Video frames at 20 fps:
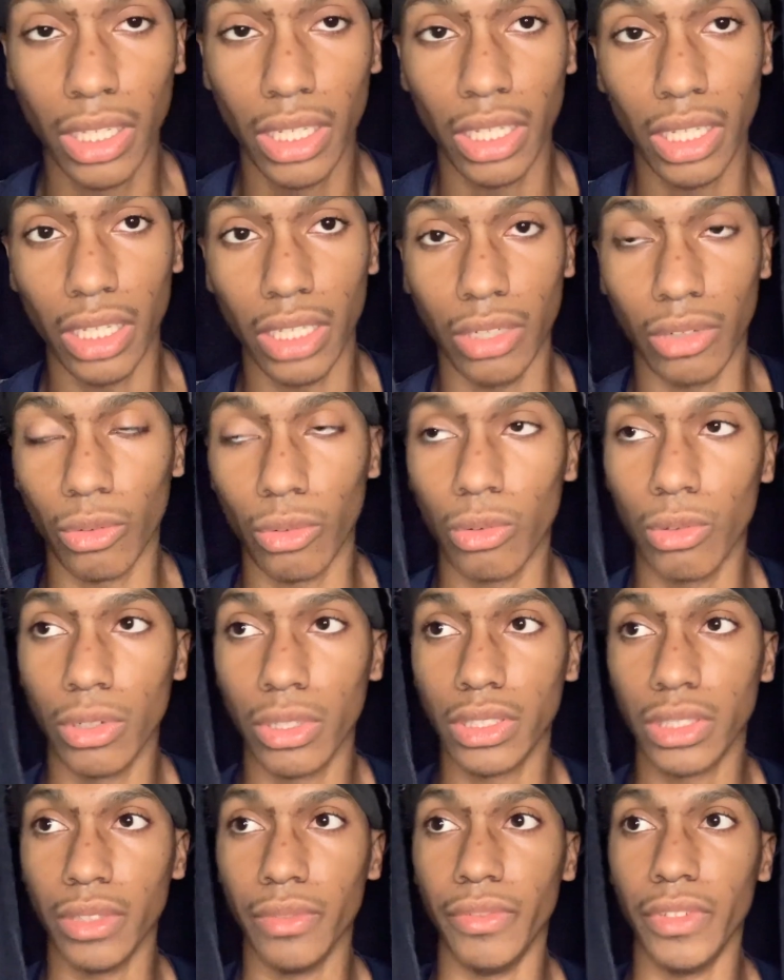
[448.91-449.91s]
And of
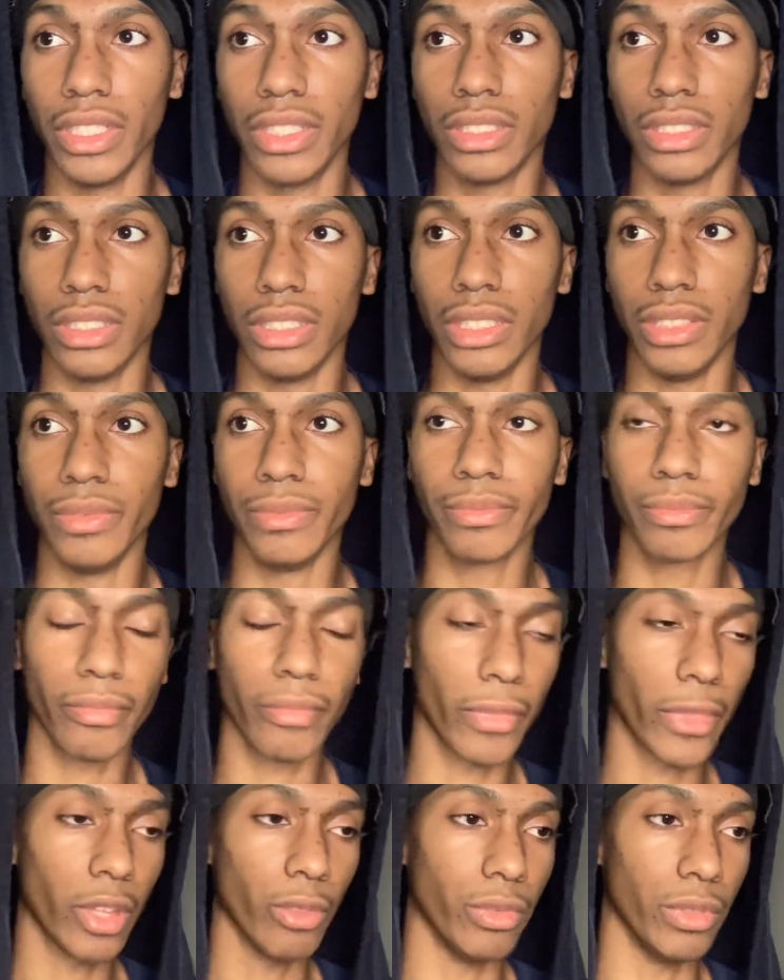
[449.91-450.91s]
course, eventually,
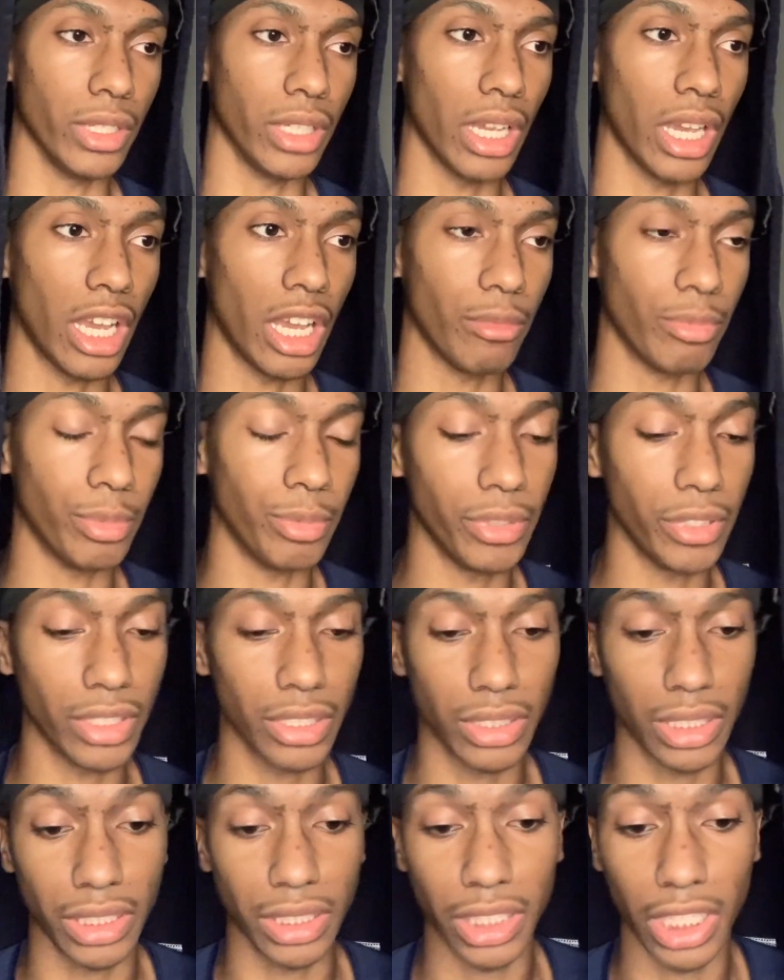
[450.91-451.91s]
when God prepares
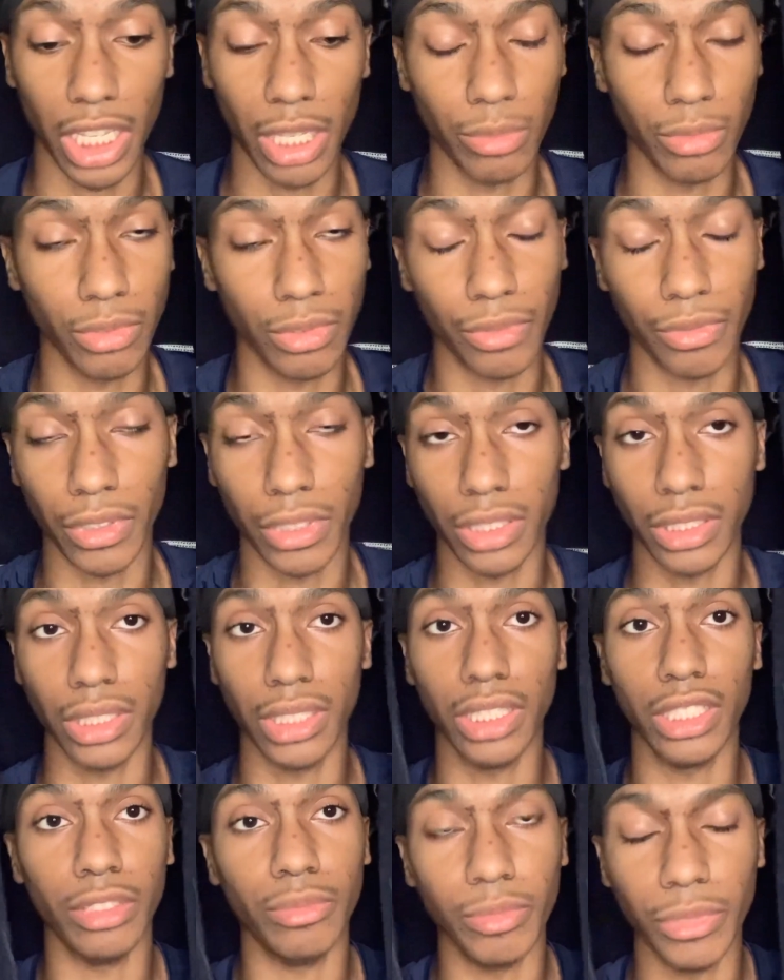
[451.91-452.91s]
that table in front of your
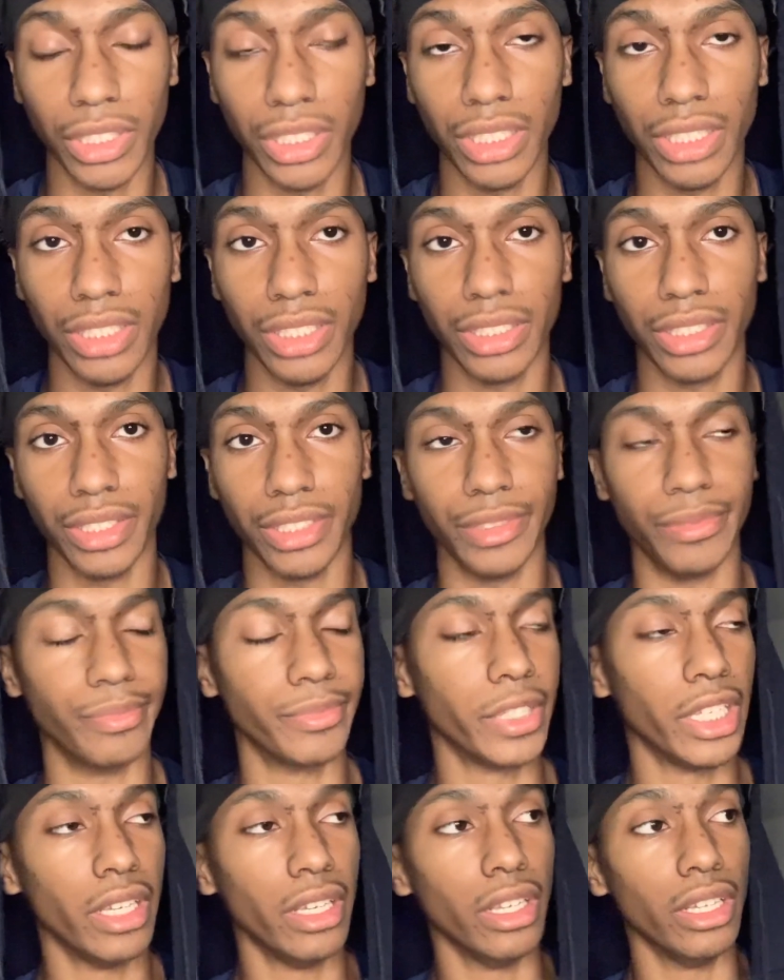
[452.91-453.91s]
enemies and
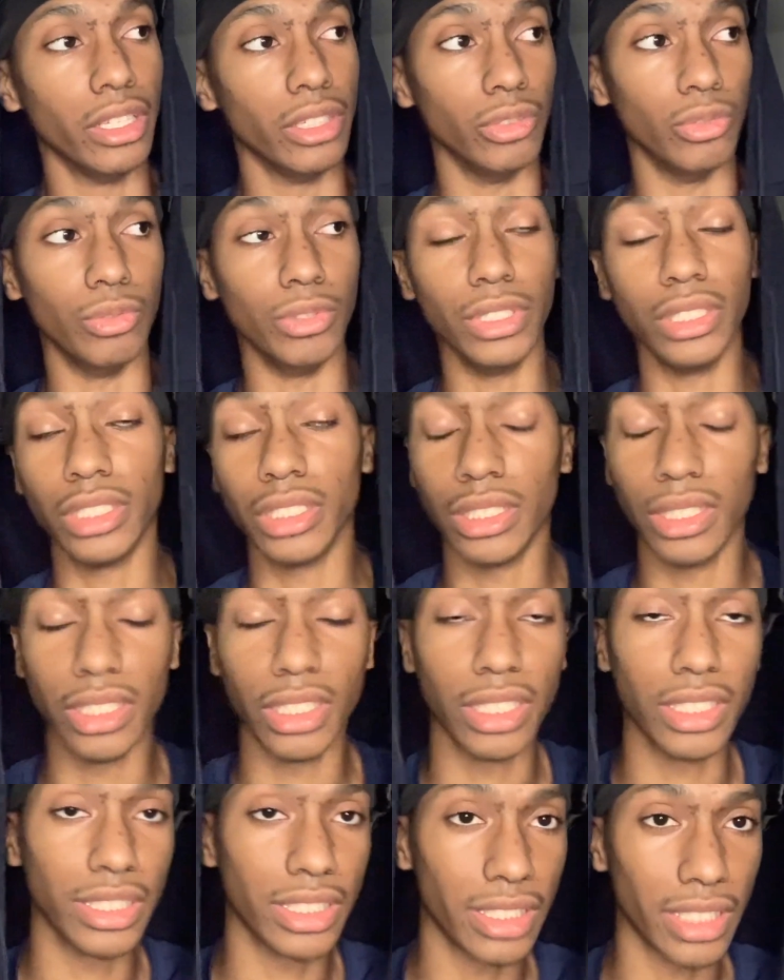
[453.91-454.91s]
you reach to the
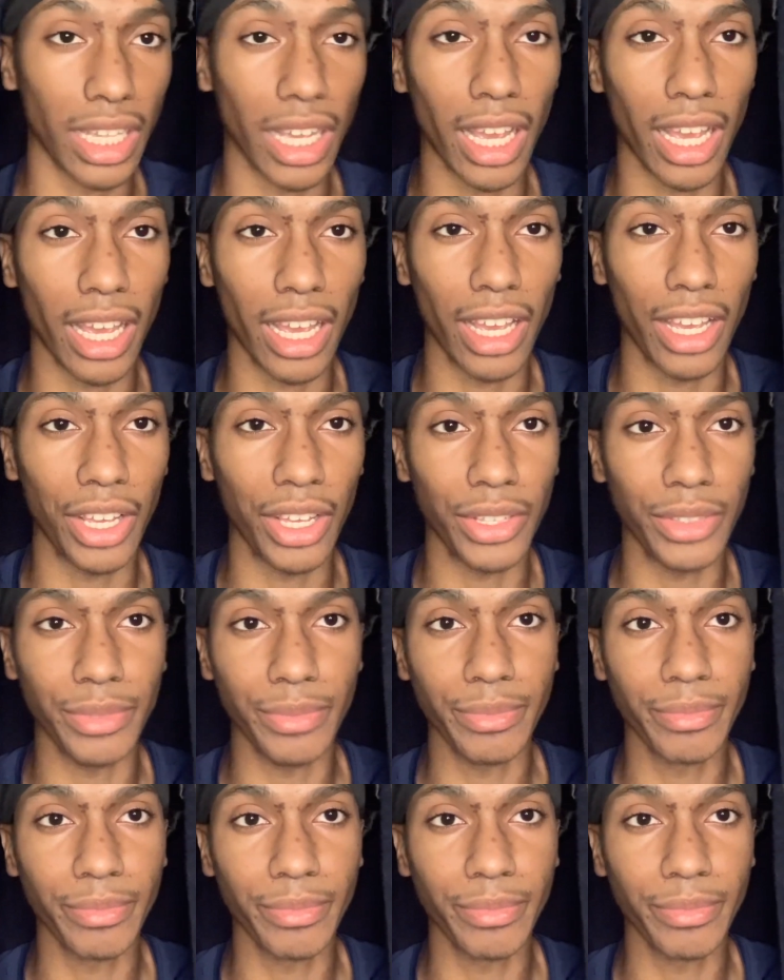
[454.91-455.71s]
other side,